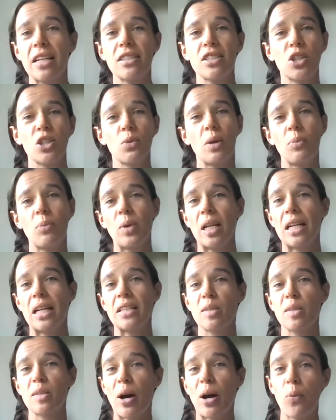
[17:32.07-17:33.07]
So when we
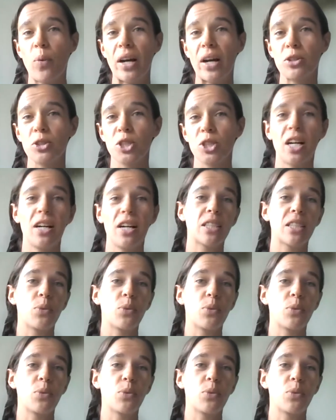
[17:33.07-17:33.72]
learnt about whale sharks,